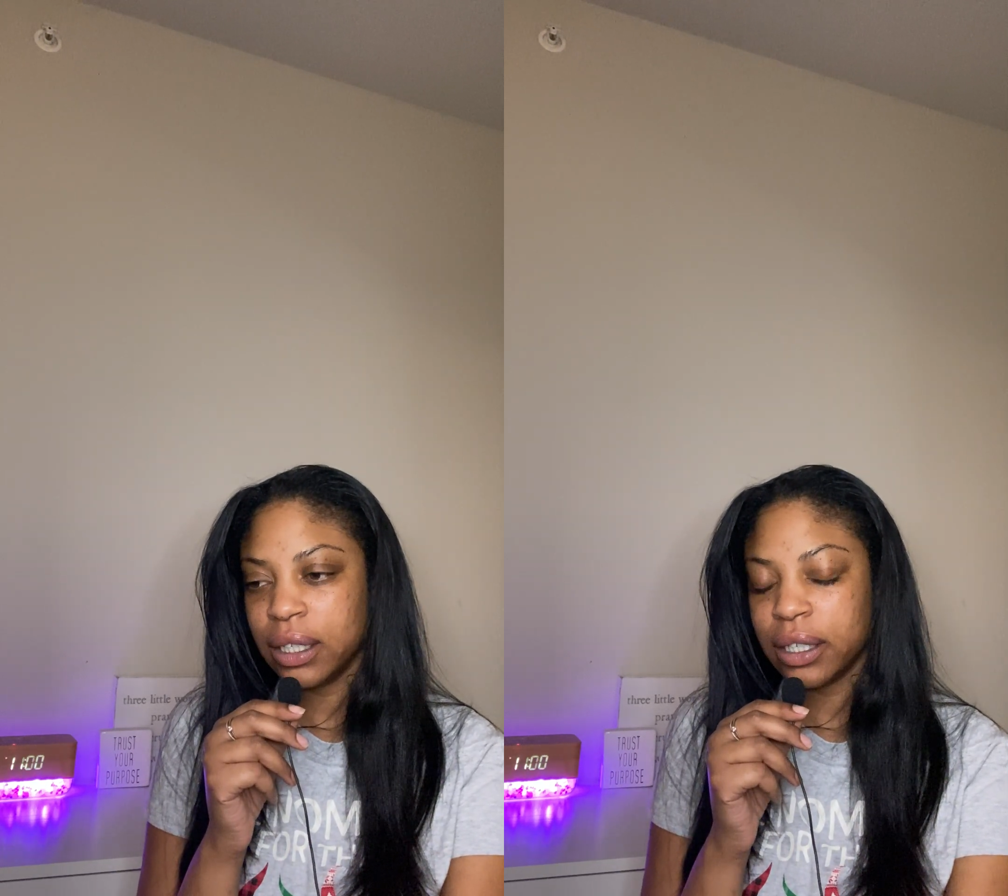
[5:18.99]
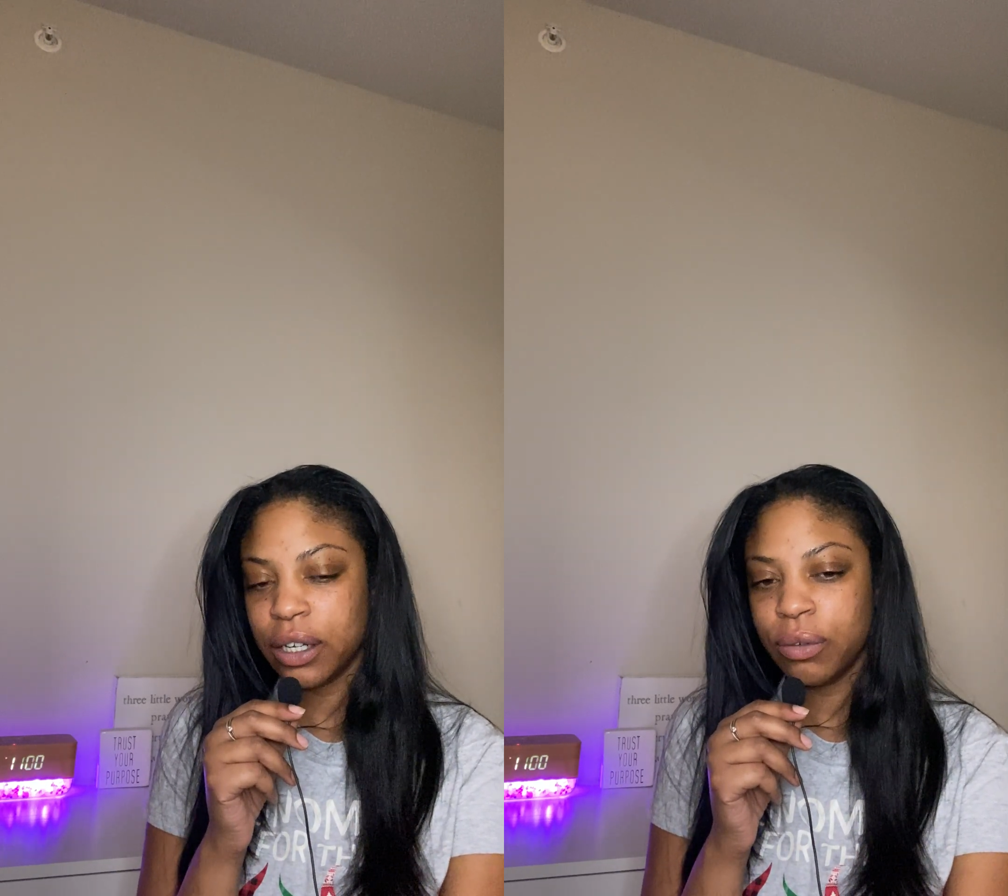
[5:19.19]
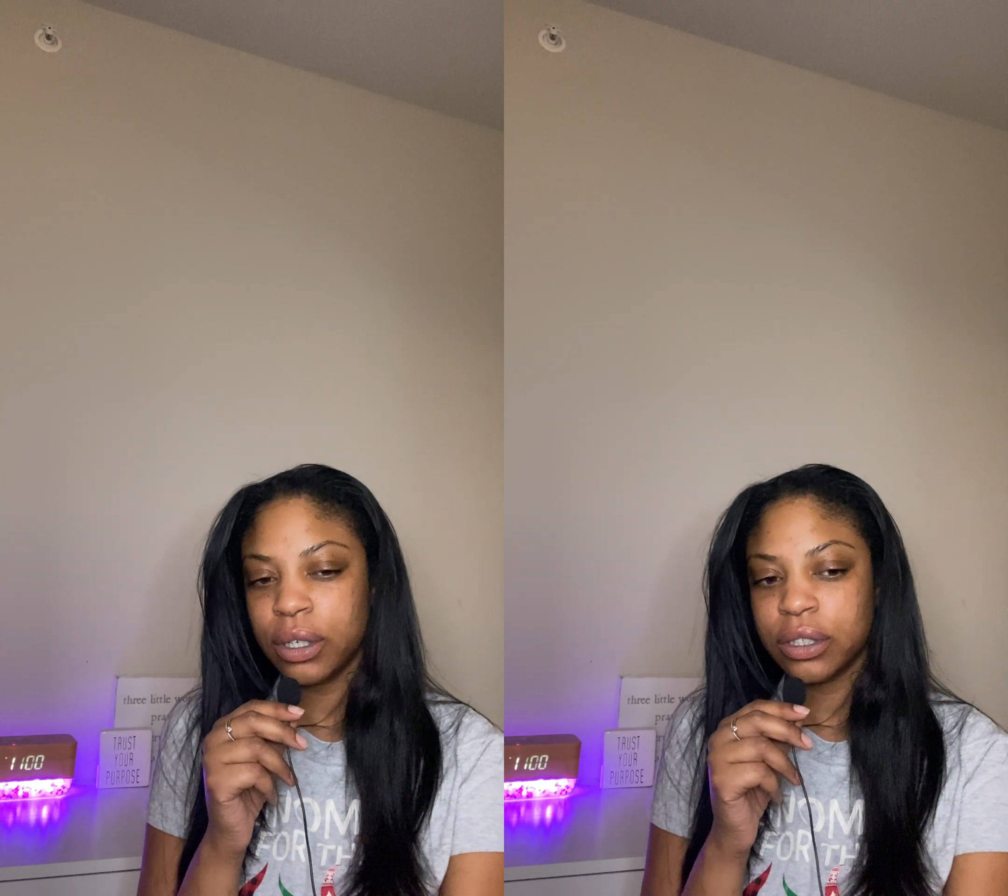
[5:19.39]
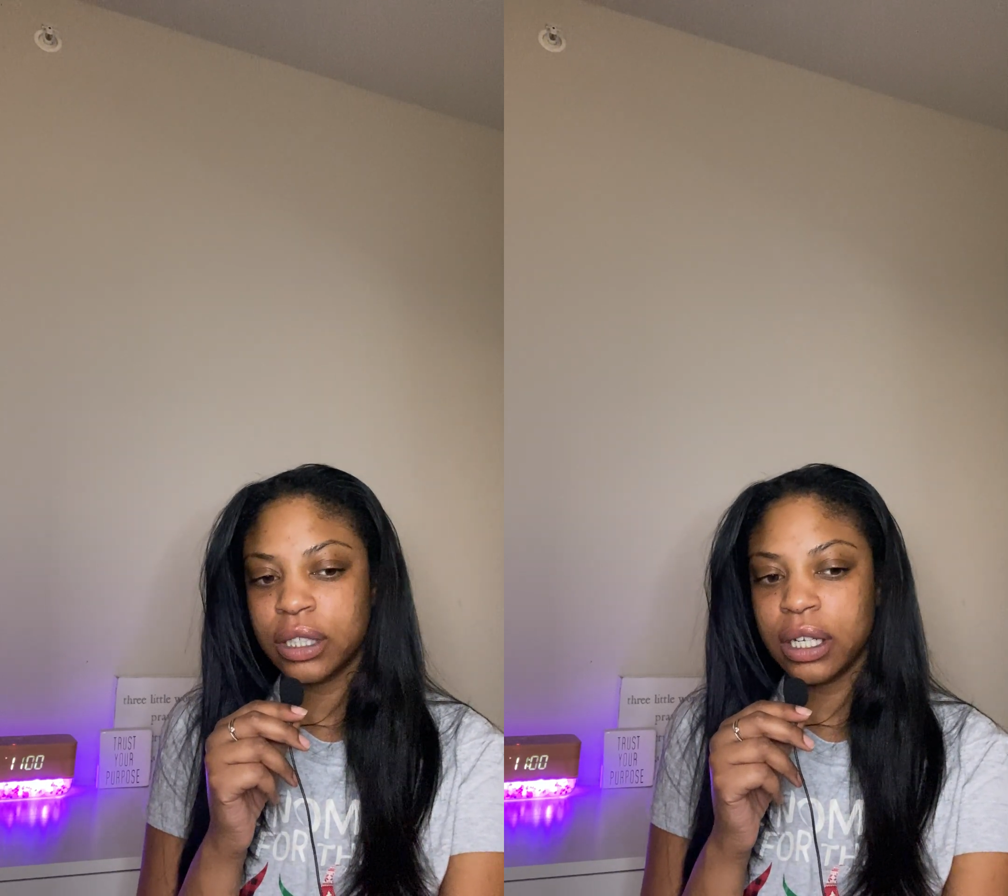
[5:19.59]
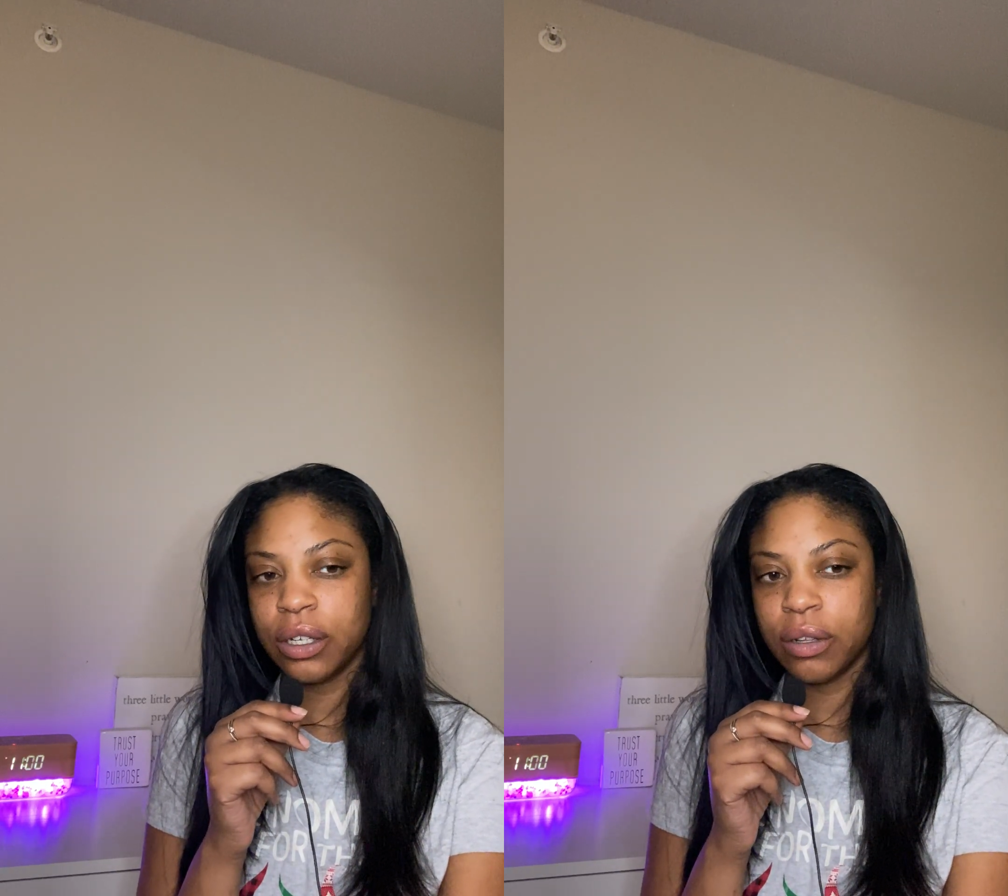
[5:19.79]
they don't
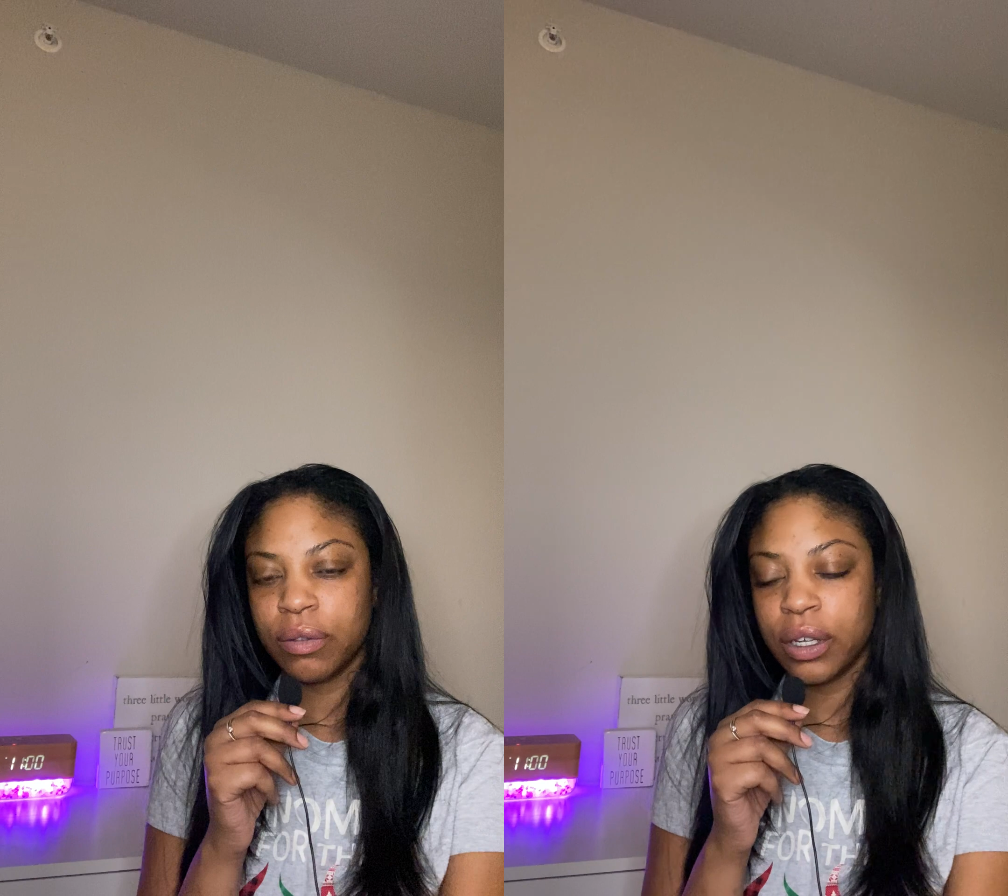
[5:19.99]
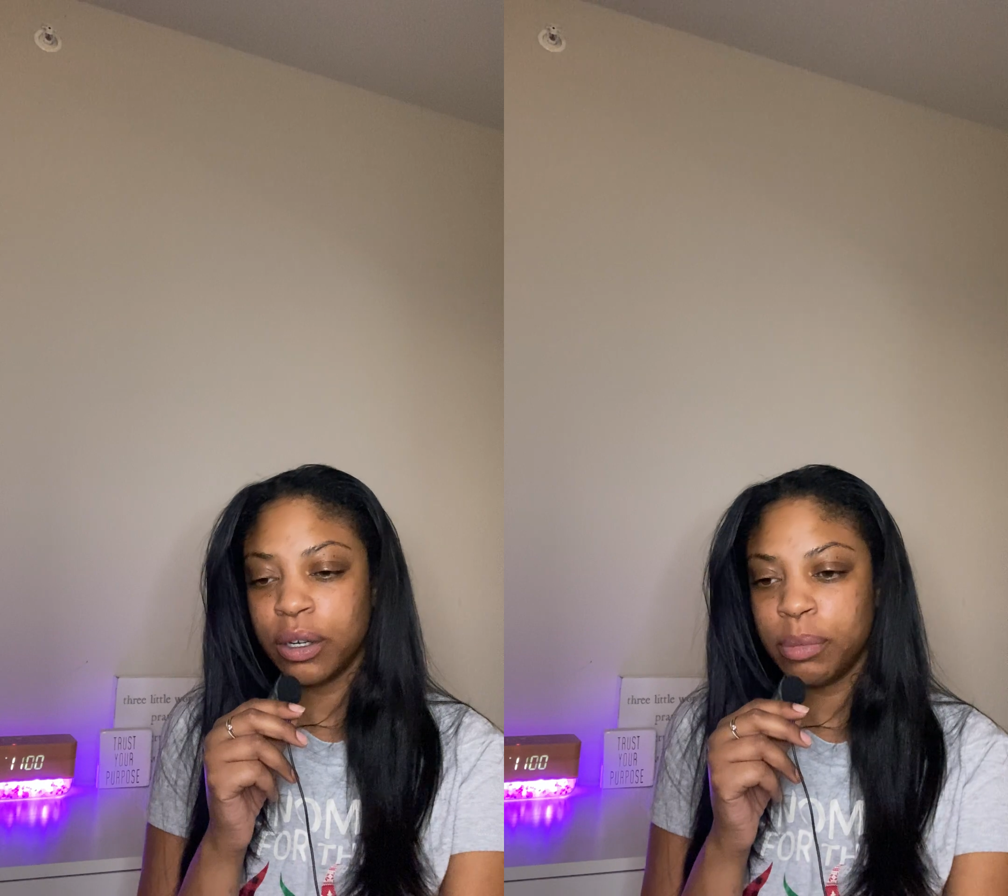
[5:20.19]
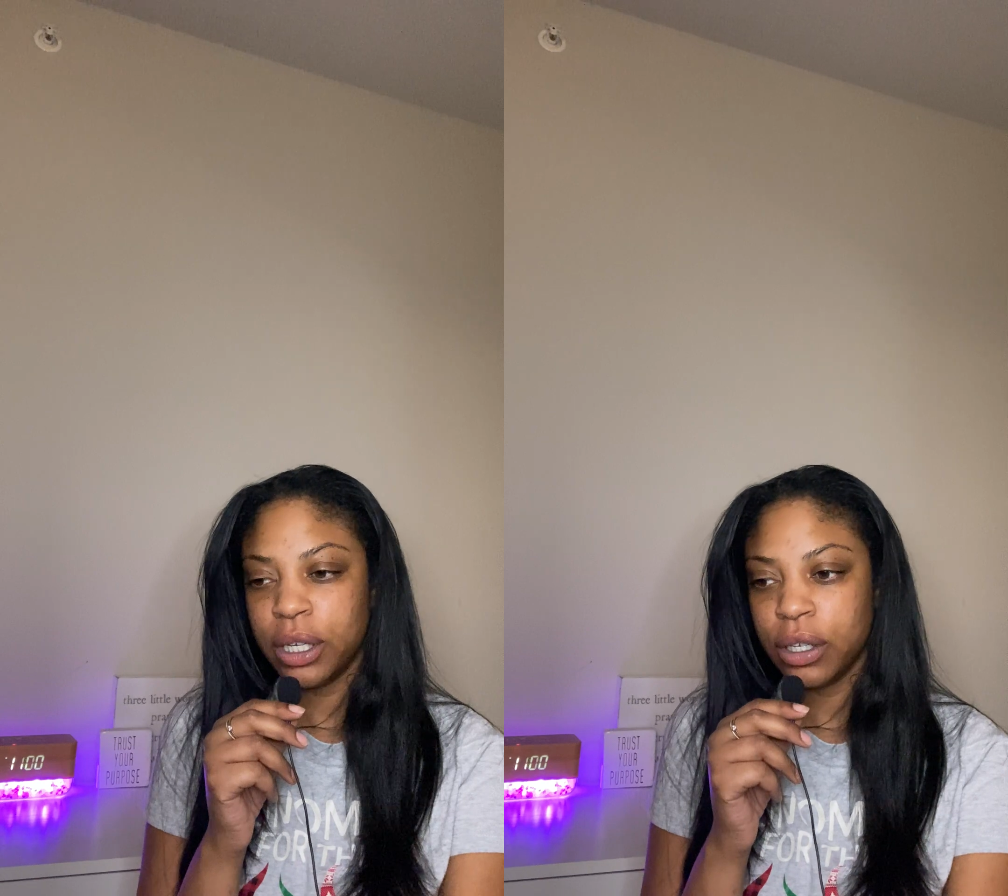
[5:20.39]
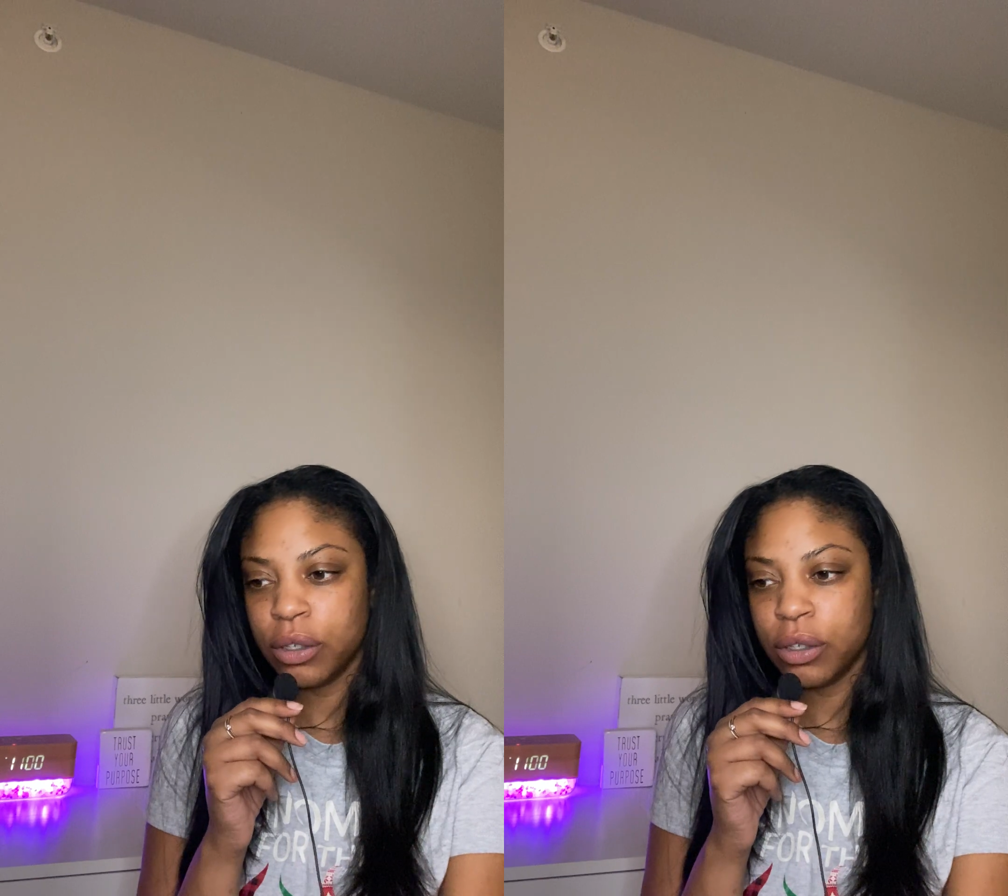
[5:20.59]
understand how they're being